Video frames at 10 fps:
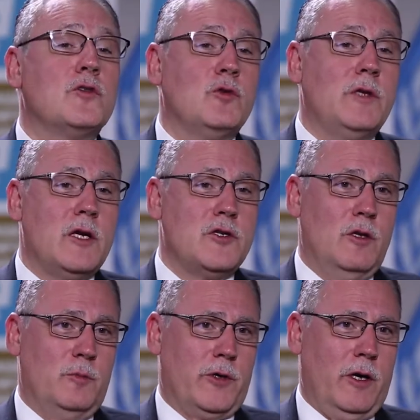to
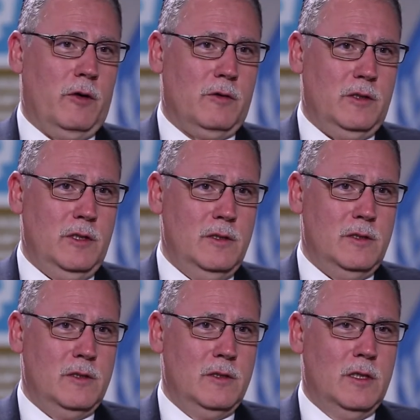national
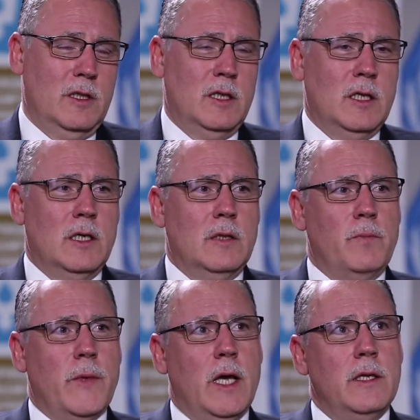priorities,
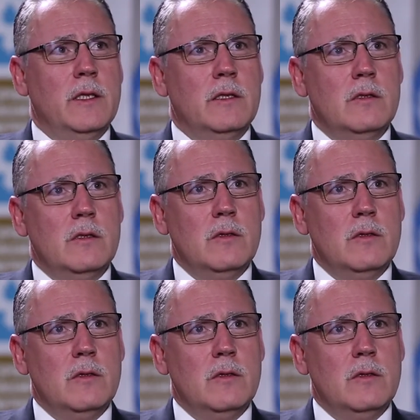and